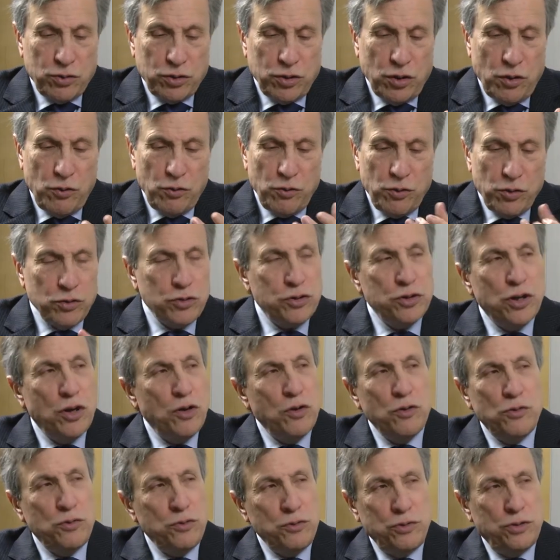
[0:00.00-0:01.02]
so there's
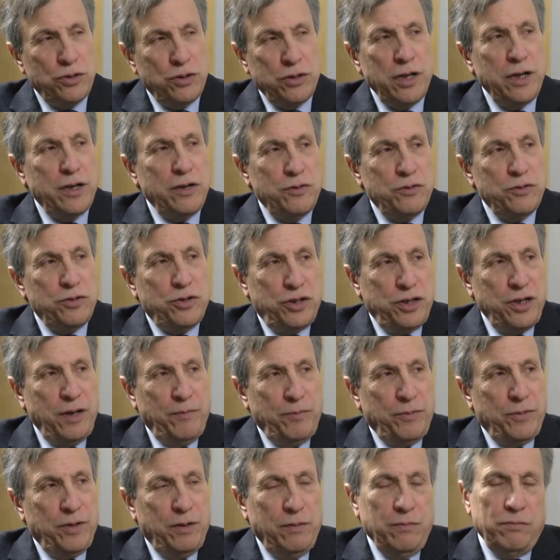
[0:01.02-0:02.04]
no single
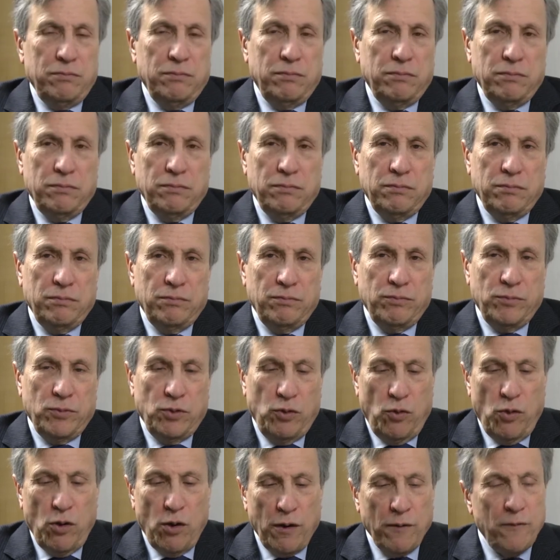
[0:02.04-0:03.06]
symptom
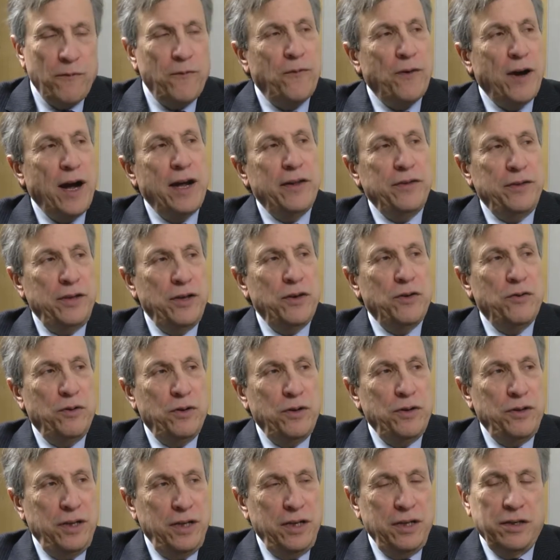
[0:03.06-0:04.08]
or finding
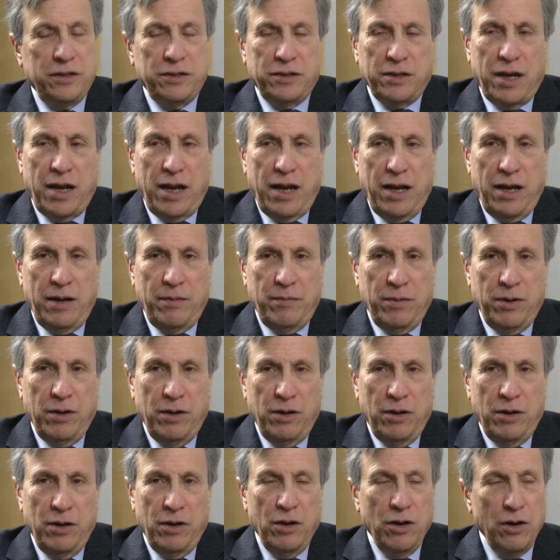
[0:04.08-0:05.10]
on the exam
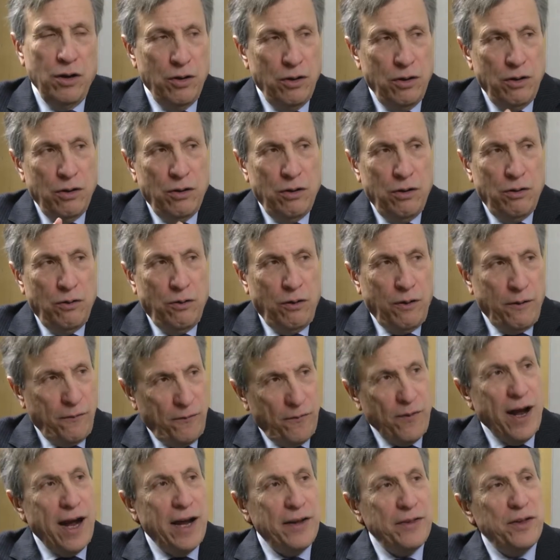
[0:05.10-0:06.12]
or
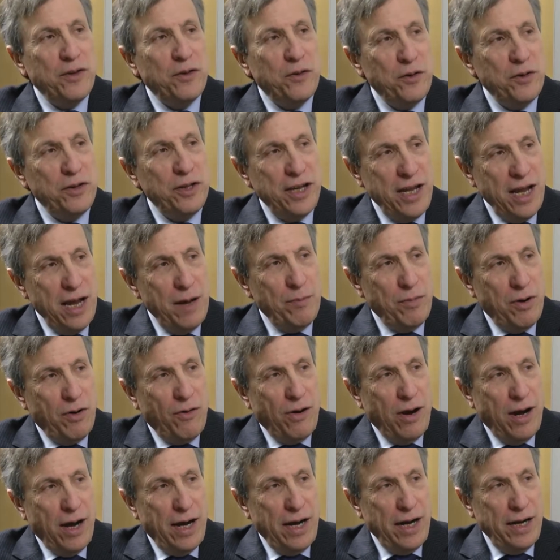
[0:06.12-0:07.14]
finding on the
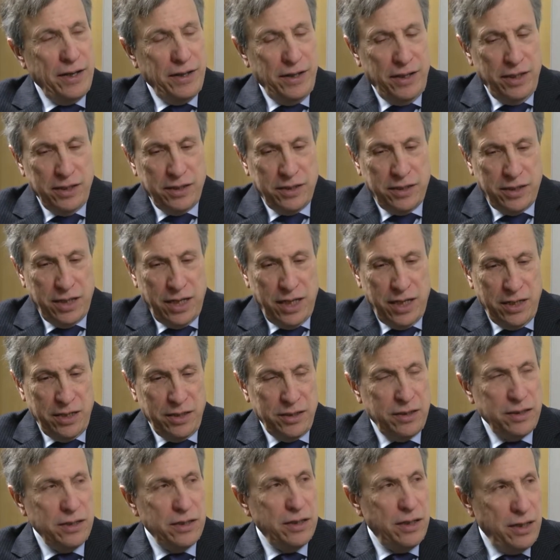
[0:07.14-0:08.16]
MRI that
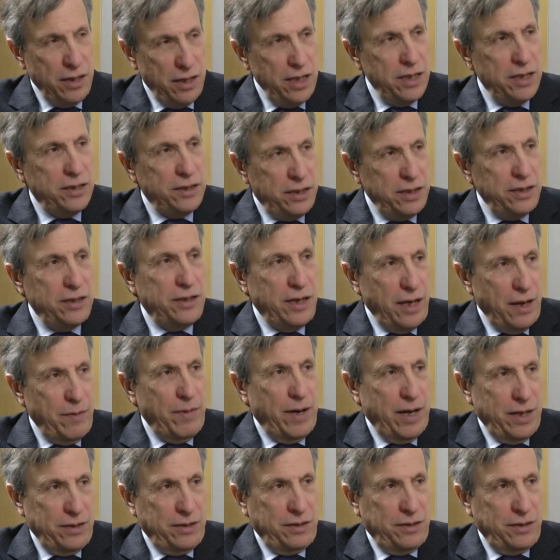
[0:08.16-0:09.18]
says this is
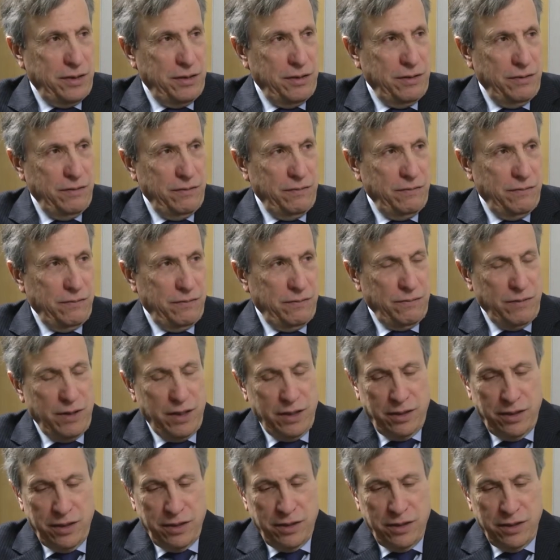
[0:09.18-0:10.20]
MS,
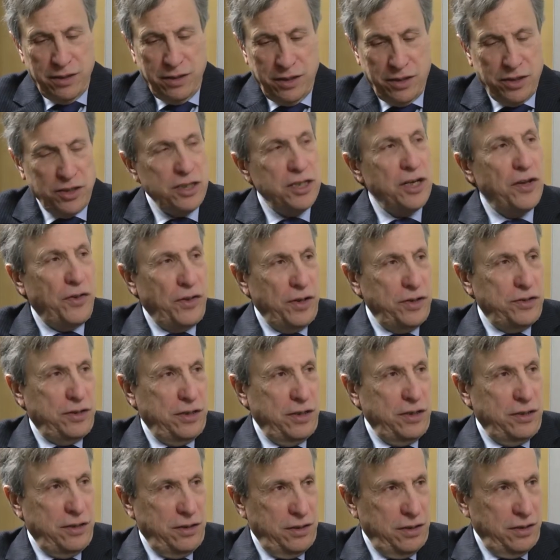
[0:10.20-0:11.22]
right? This is a
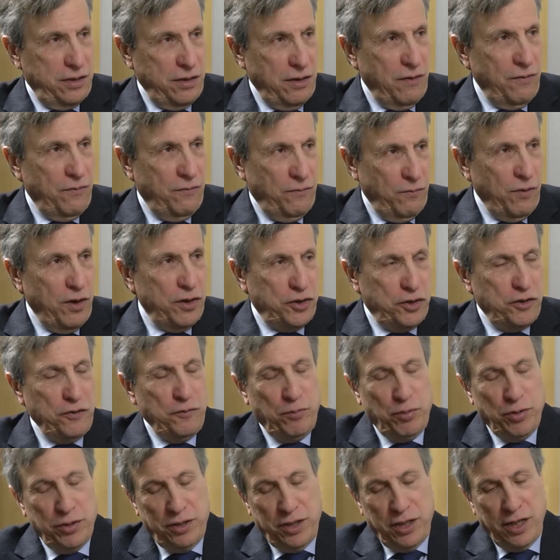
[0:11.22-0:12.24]
synthesis of what
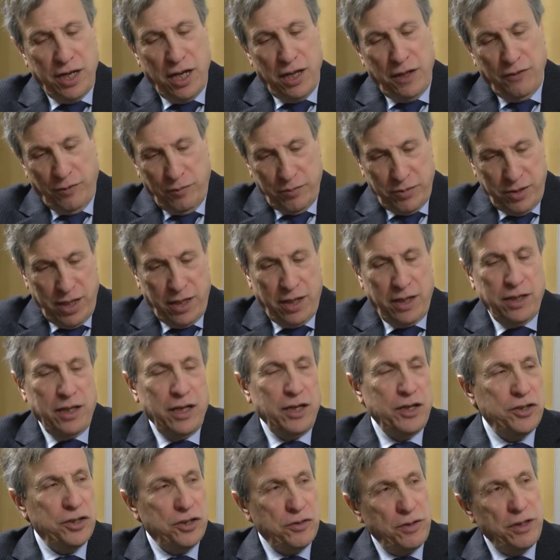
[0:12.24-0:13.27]
you've put together from taking
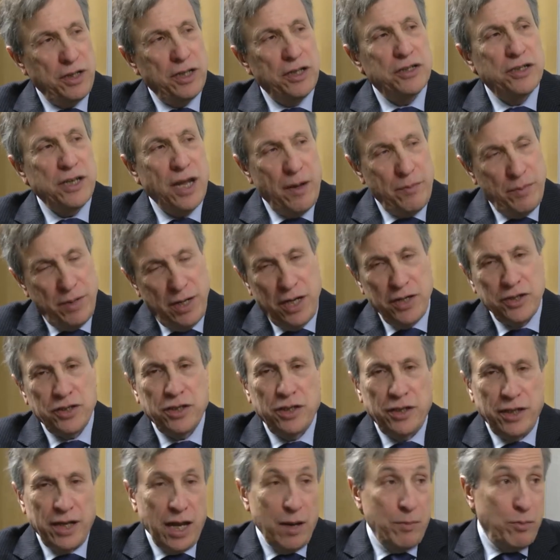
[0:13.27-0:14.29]
the history and the
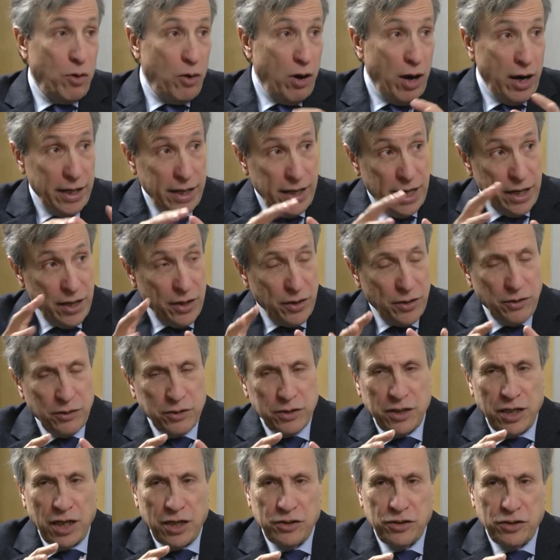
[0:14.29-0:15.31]
examination, the MRI, and any
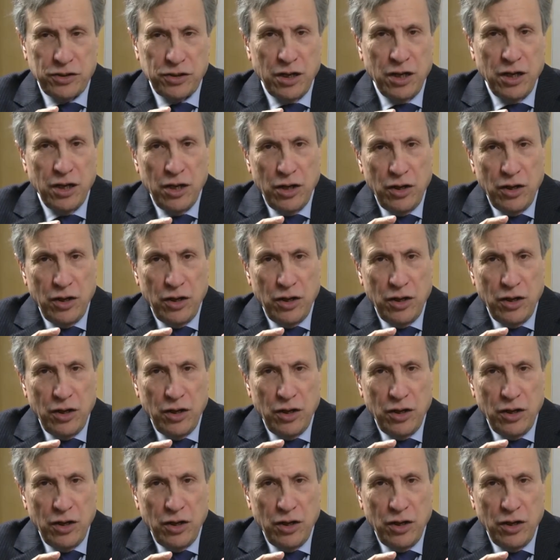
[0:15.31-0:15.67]
other tests